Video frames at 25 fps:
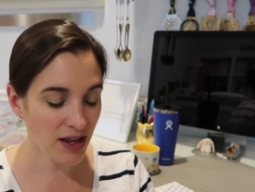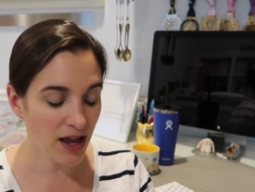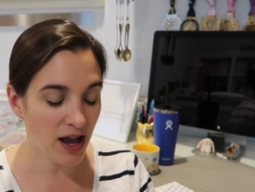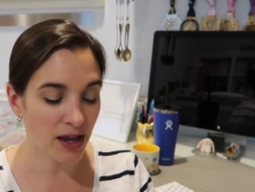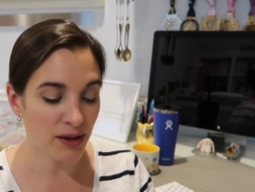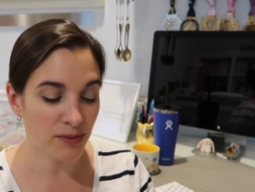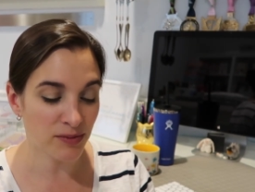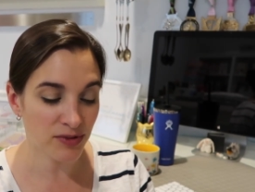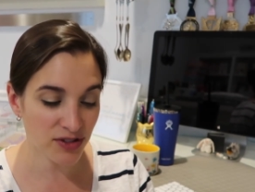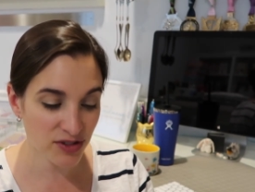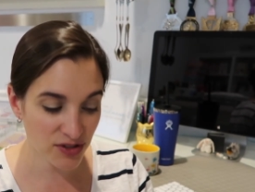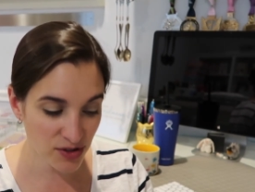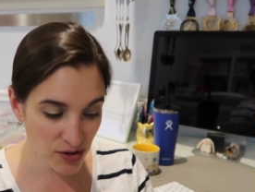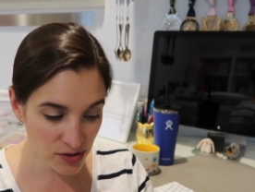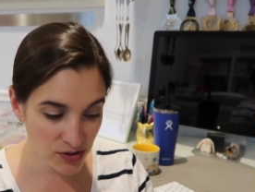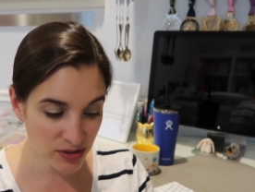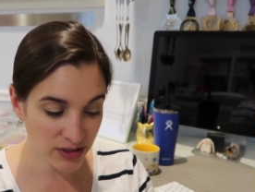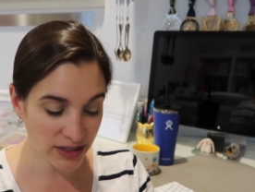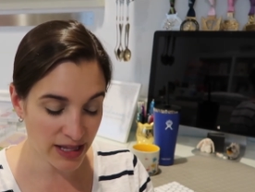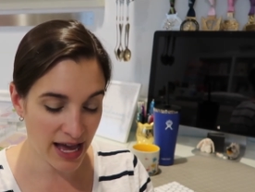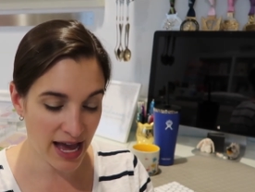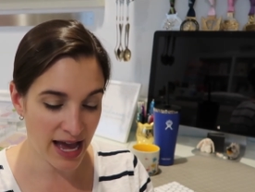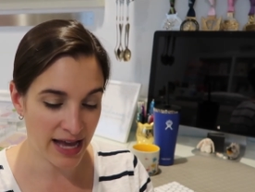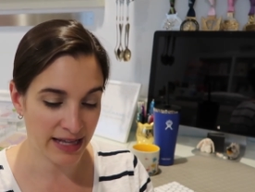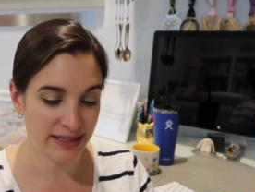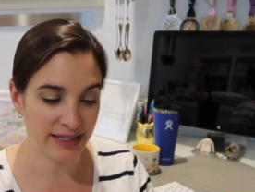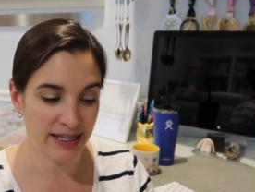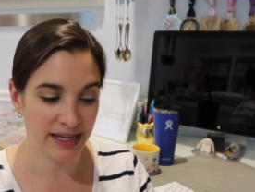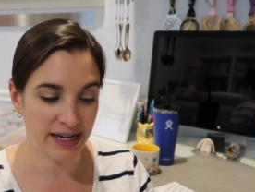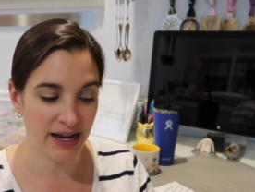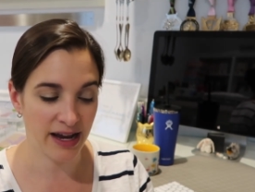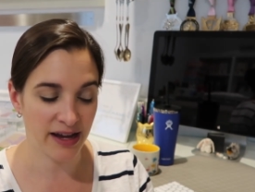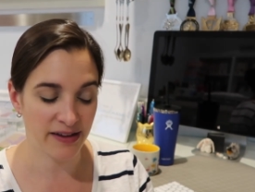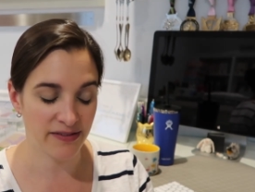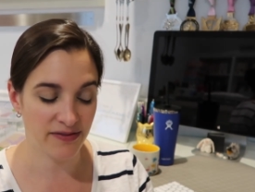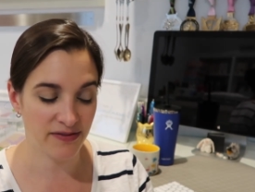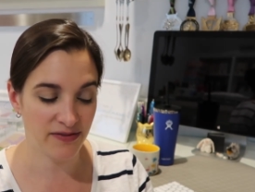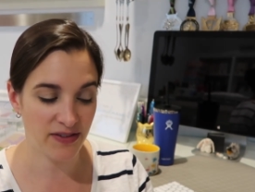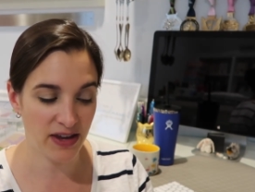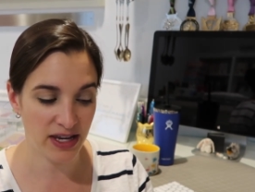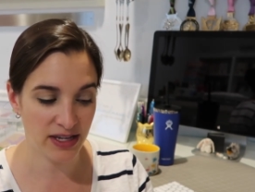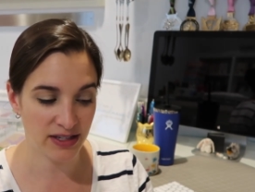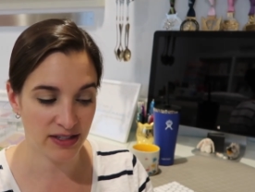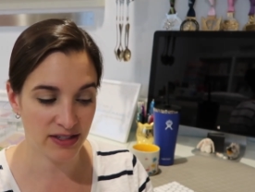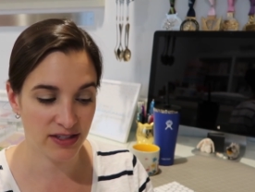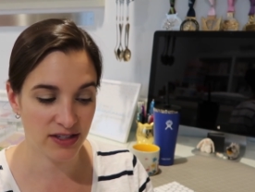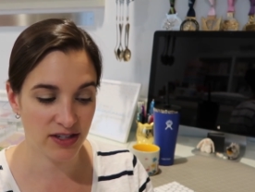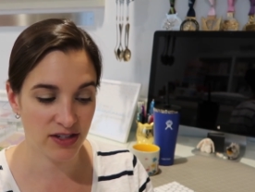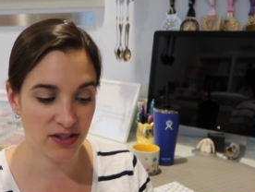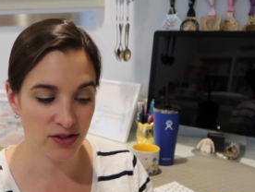I am so glad that I
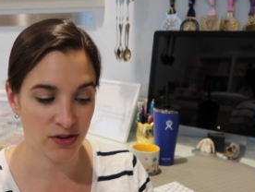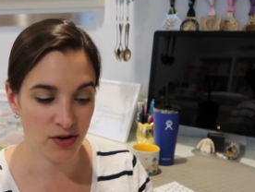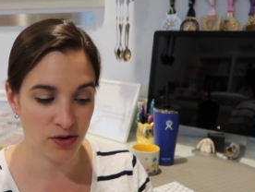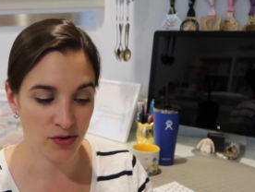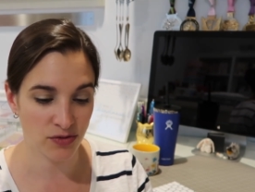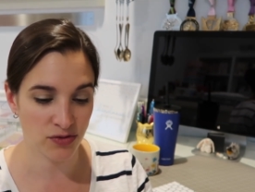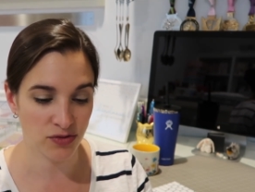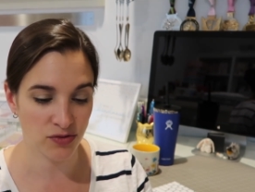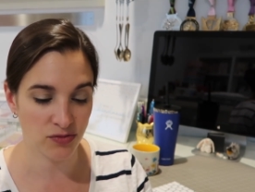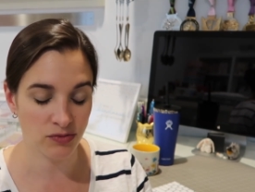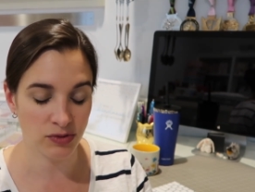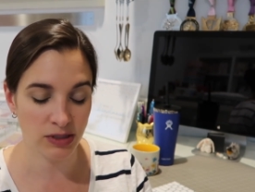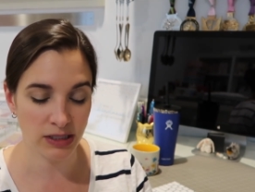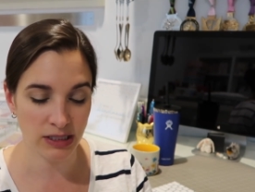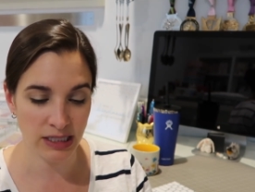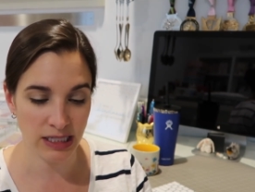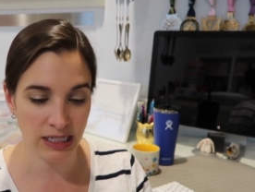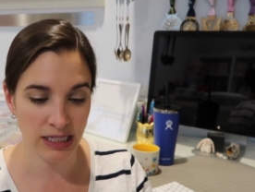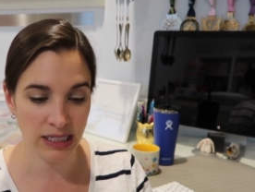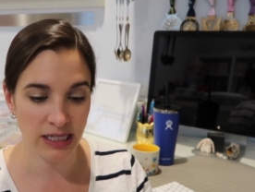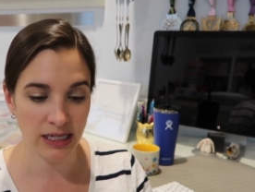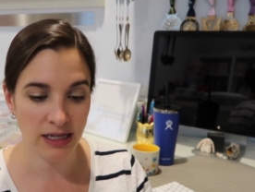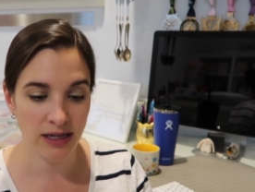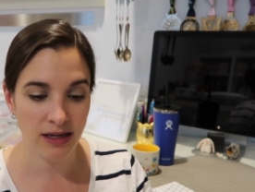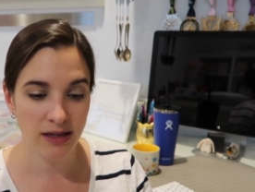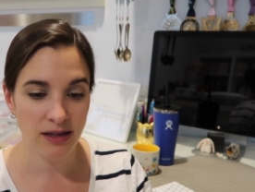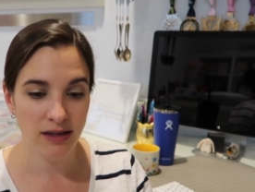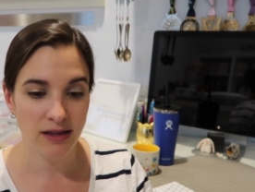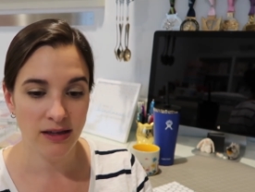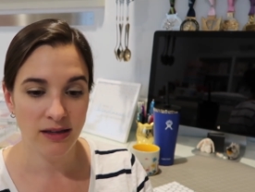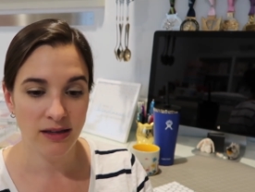faced those really